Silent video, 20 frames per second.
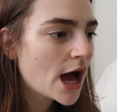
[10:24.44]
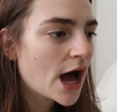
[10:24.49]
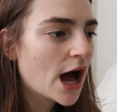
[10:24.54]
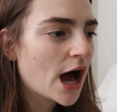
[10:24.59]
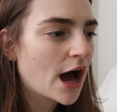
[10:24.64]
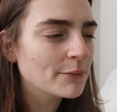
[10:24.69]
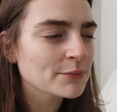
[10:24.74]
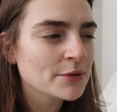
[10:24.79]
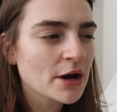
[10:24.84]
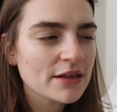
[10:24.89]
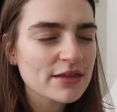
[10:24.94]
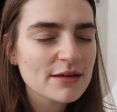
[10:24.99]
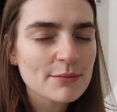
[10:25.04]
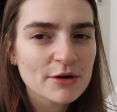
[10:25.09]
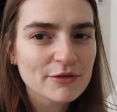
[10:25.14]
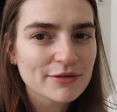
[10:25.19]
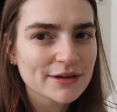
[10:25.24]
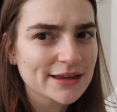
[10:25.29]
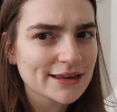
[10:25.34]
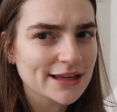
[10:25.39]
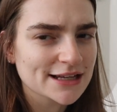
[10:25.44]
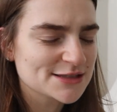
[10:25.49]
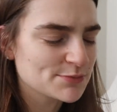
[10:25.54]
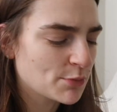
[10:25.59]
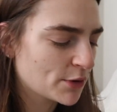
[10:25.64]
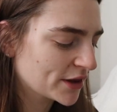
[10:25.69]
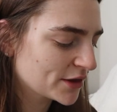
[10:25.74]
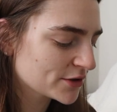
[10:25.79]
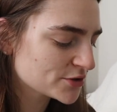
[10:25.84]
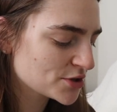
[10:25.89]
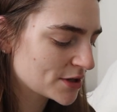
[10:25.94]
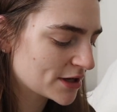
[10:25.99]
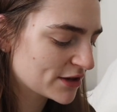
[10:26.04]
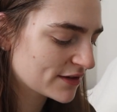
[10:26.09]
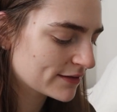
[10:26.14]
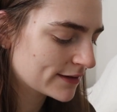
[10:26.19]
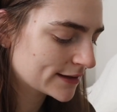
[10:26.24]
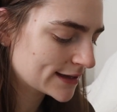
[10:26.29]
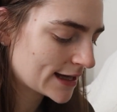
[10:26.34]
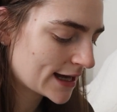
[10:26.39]
None of them are really like spoilers or
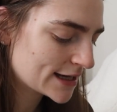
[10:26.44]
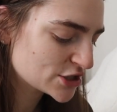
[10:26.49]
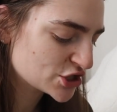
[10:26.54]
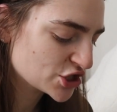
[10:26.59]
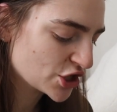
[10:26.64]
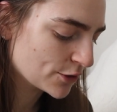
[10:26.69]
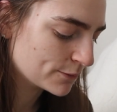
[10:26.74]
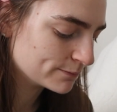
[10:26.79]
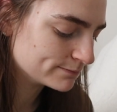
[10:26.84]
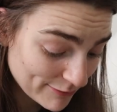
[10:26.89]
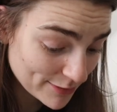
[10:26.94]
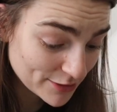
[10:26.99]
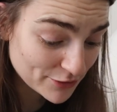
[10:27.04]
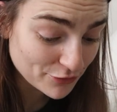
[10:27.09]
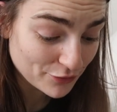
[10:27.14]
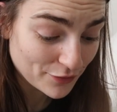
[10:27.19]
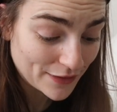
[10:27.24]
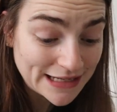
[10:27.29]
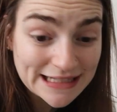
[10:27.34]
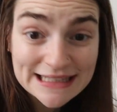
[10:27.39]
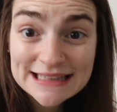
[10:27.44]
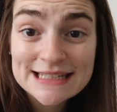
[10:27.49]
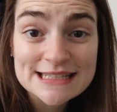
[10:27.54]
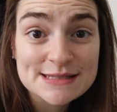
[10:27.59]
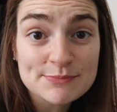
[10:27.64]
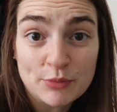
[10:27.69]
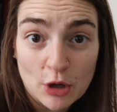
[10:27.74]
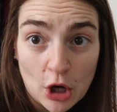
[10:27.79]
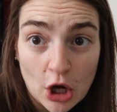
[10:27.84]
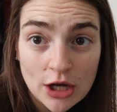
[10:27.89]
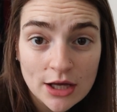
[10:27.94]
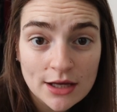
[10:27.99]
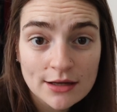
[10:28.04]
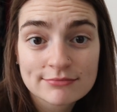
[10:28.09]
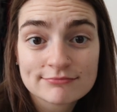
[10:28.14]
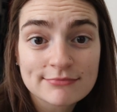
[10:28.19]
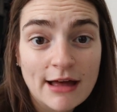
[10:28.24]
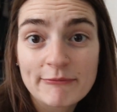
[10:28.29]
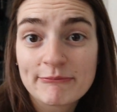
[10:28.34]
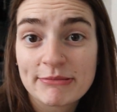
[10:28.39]
anything like that. So I've been reading this
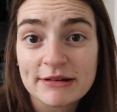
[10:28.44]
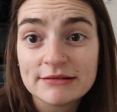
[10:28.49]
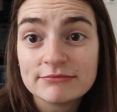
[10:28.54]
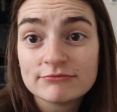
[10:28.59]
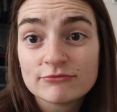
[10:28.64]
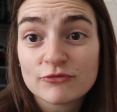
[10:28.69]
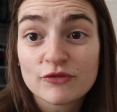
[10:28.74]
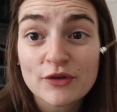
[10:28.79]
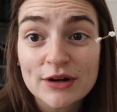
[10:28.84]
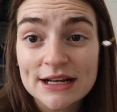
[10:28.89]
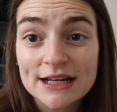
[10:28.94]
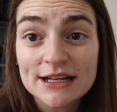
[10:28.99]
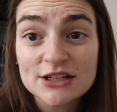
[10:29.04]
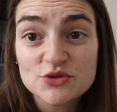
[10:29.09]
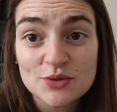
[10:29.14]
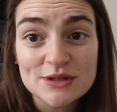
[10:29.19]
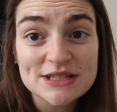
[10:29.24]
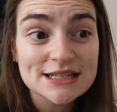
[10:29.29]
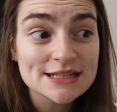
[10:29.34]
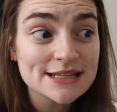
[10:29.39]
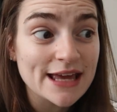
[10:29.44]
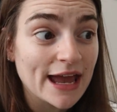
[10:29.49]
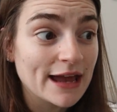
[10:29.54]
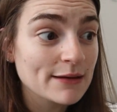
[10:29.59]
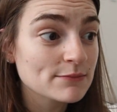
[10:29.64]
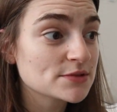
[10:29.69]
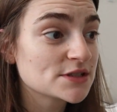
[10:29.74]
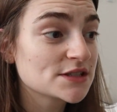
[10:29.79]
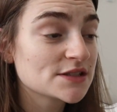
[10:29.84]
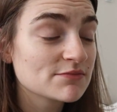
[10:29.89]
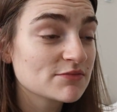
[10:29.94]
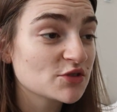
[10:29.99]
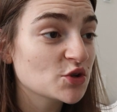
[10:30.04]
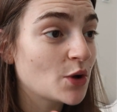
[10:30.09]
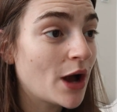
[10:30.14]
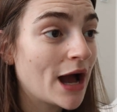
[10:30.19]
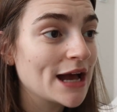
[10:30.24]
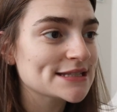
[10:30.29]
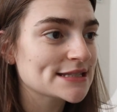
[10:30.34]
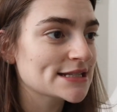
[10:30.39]
book. I've been reading Twisted Games. You
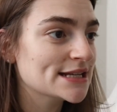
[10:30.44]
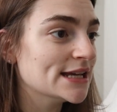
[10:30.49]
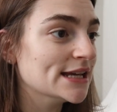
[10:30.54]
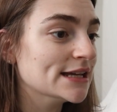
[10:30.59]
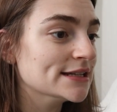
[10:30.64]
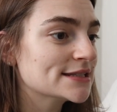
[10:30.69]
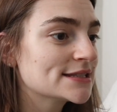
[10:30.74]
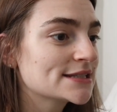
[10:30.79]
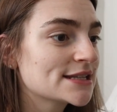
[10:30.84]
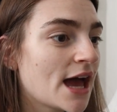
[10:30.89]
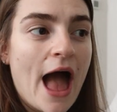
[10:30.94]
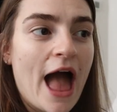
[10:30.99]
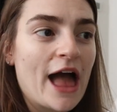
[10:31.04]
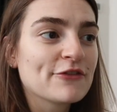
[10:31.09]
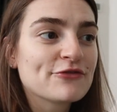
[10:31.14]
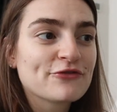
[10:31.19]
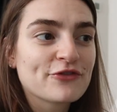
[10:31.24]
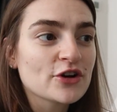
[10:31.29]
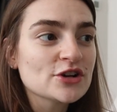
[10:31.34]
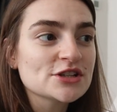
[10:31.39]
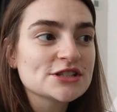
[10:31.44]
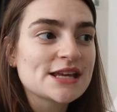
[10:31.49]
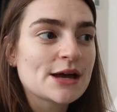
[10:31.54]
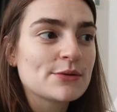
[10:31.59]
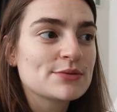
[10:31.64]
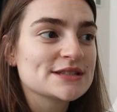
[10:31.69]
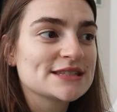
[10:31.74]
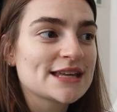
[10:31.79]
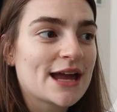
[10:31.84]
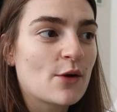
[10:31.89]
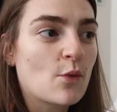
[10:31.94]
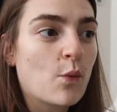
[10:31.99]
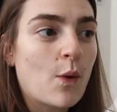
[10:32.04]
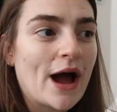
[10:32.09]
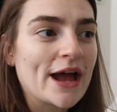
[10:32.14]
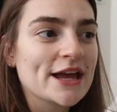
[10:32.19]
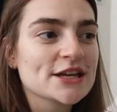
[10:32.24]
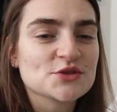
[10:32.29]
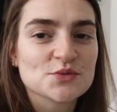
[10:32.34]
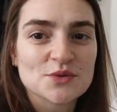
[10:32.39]
guys, it eats. At first I was like,
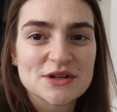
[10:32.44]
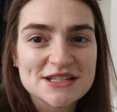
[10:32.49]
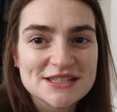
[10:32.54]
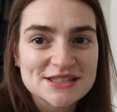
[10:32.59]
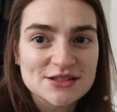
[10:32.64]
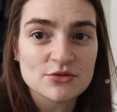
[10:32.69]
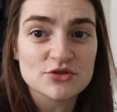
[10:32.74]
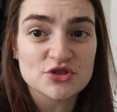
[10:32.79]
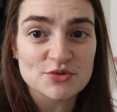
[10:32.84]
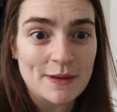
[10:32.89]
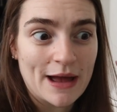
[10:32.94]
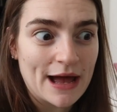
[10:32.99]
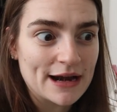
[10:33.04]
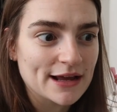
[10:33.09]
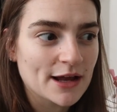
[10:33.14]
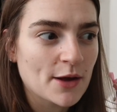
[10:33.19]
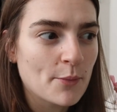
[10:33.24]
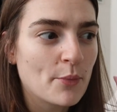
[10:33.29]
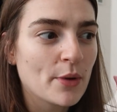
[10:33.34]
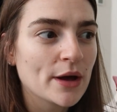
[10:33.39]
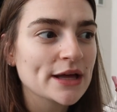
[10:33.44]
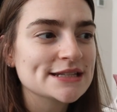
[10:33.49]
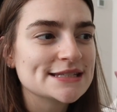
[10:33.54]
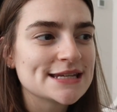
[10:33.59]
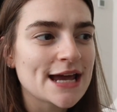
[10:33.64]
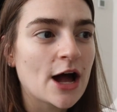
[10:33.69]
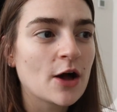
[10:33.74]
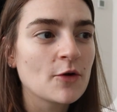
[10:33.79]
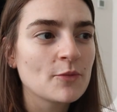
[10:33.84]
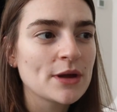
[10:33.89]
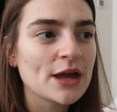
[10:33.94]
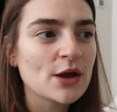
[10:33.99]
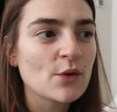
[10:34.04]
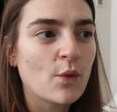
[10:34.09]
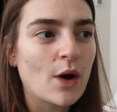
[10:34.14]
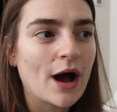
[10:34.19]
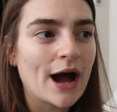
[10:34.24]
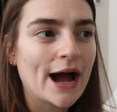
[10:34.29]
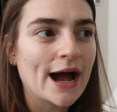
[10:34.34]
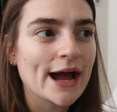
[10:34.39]
why is Reese so dramatic? But tell me
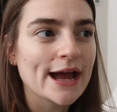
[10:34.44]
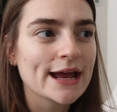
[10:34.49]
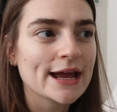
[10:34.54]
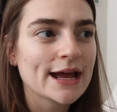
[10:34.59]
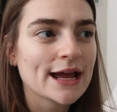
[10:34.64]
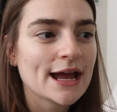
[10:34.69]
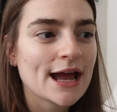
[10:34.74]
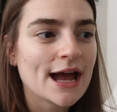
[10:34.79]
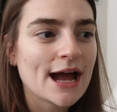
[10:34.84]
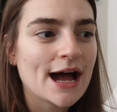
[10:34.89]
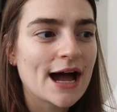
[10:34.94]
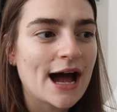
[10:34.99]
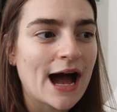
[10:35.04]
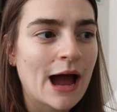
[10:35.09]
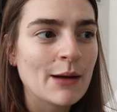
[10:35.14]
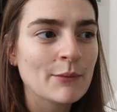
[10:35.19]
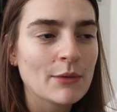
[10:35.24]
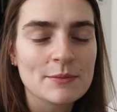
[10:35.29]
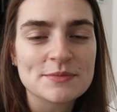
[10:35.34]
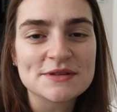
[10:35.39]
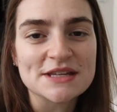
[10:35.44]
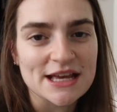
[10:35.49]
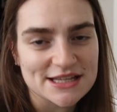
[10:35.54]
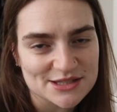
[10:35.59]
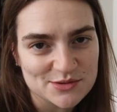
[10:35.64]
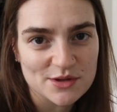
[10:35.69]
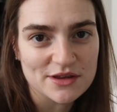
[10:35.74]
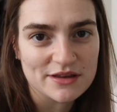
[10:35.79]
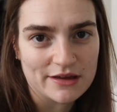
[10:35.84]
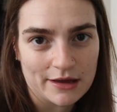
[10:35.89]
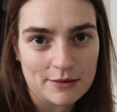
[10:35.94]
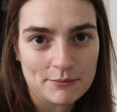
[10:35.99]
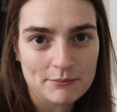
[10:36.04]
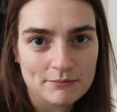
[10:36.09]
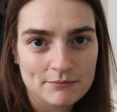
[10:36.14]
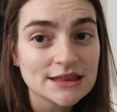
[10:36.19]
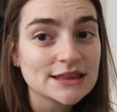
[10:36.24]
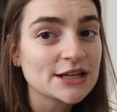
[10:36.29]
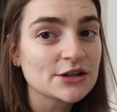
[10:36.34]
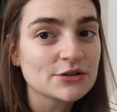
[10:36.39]
why I'm obsessed with
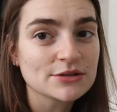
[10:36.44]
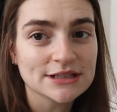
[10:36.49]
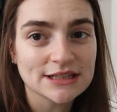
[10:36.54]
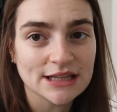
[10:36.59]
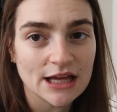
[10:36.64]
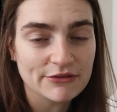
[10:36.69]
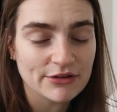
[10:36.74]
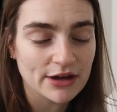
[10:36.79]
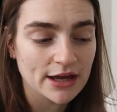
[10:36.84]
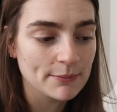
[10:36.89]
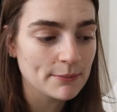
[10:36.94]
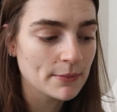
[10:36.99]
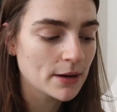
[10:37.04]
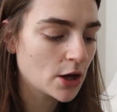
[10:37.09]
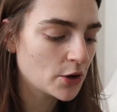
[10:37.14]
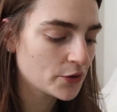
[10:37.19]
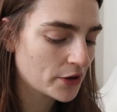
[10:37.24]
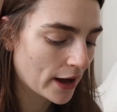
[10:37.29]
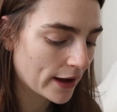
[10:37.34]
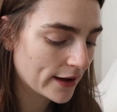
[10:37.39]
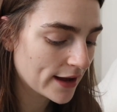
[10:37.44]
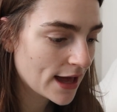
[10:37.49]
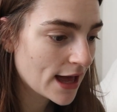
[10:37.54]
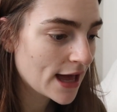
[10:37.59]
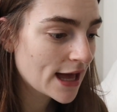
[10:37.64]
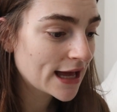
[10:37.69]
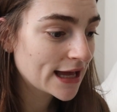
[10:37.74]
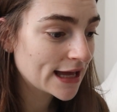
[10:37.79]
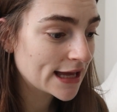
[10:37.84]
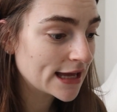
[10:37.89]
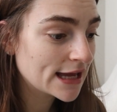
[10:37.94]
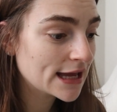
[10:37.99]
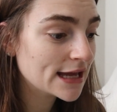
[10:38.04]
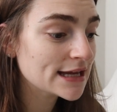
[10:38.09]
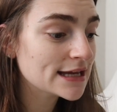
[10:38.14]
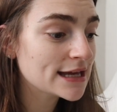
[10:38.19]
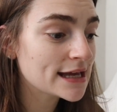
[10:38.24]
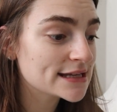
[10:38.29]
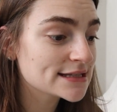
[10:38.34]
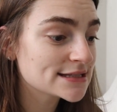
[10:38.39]
him. Literally love him. Okay, he
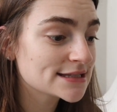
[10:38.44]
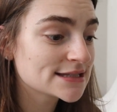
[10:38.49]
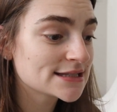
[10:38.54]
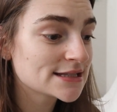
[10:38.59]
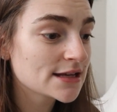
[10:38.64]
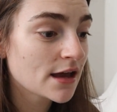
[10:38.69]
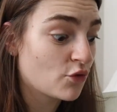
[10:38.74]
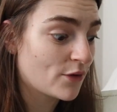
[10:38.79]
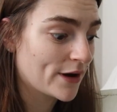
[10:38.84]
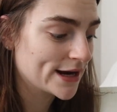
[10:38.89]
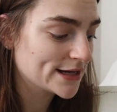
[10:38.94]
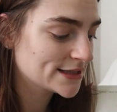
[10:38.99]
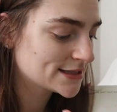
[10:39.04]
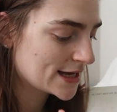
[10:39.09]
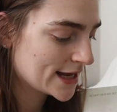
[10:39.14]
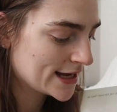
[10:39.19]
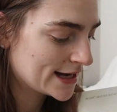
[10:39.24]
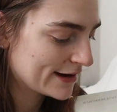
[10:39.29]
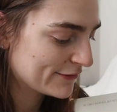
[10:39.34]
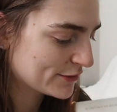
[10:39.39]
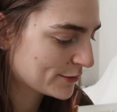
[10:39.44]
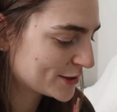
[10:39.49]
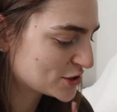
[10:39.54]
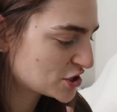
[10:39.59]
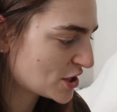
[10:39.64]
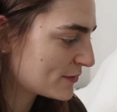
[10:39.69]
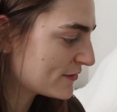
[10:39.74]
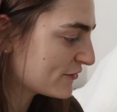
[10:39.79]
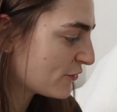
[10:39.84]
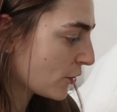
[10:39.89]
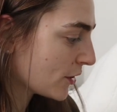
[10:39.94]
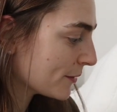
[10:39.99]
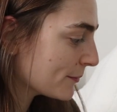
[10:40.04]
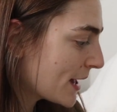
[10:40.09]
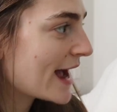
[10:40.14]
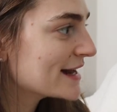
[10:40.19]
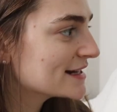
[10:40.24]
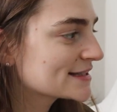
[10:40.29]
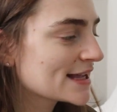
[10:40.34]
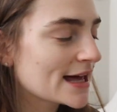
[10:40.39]
is great in every way, shape, and form.
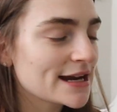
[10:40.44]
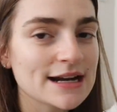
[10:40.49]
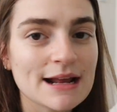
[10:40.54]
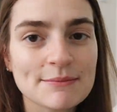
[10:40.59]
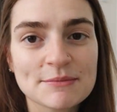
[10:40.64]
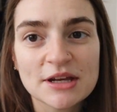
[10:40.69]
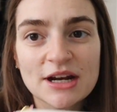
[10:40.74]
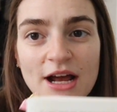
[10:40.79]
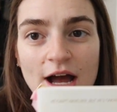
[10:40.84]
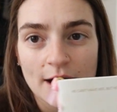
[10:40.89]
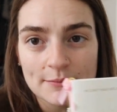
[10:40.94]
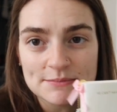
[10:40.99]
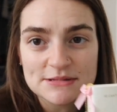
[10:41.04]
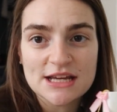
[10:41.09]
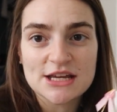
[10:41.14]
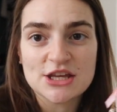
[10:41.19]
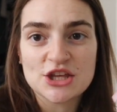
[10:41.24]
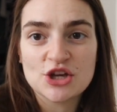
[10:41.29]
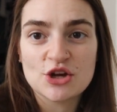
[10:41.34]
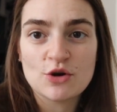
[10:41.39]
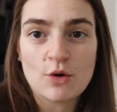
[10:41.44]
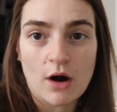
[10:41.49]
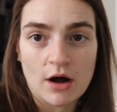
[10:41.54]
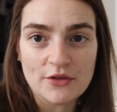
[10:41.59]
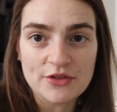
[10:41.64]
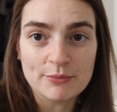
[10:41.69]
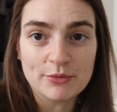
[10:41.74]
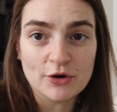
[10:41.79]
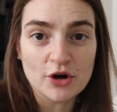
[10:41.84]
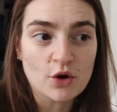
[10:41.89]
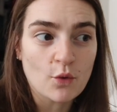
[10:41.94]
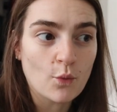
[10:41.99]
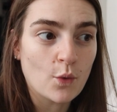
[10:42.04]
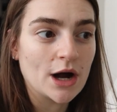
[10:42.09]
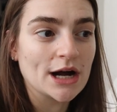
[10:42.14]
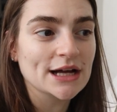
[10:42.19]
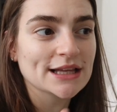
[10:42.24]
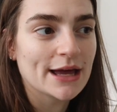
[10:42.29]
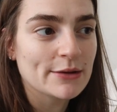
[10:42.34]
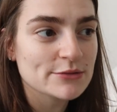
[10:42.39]
I decided I'm gonna update you on the book
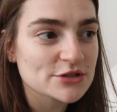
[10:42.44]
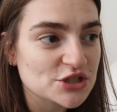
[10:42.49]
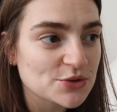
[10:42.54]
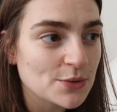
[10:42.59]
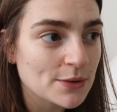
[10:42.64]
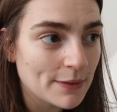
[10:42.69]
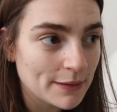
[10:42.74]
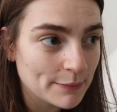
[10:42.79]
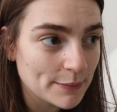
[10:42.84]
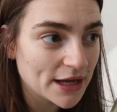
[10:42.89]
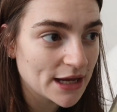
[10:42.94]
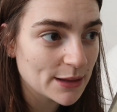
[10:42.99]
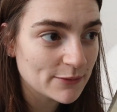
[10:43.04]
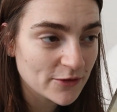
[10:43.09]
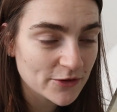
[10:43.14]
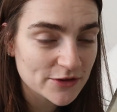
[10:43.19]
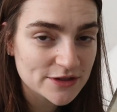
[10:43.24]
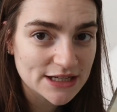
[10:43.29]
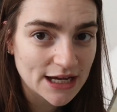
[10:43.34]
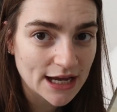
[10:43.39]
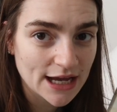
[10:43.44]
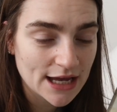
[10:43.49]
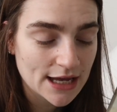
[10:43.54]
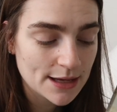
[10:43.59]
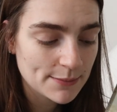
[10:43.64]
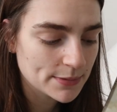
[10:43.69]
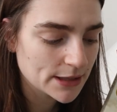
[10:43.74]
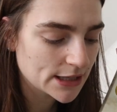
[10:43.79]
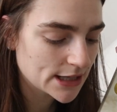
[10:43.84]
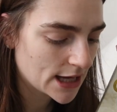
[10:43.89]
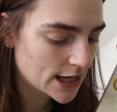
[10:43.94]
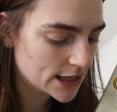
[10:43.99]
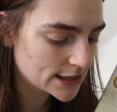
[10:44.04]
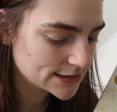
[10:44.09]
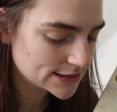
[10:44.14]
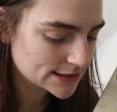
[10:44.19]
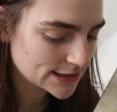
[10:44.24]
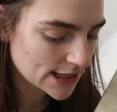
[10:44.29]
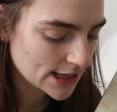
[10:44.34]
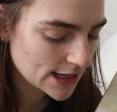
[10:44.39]
while I was doing my makeup for the day
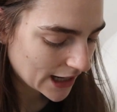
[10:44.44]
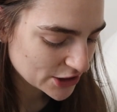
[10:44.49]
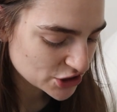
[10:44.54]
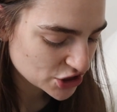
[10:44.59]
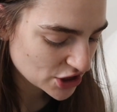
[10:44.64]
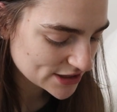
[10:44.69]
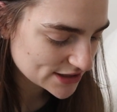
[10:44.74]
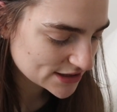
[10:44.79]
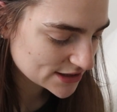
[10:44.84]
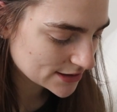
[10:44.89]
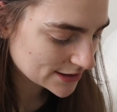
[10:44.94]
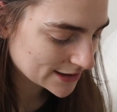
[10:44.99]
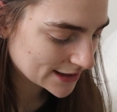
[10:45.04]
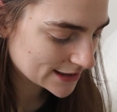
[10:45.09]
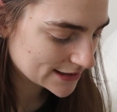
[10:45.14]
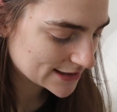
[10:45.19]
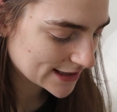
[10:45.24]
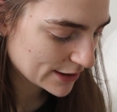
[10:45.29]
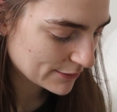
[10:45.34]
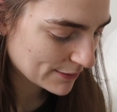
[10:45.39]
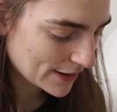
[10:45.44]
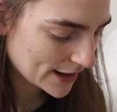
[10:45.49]
because I just needed to get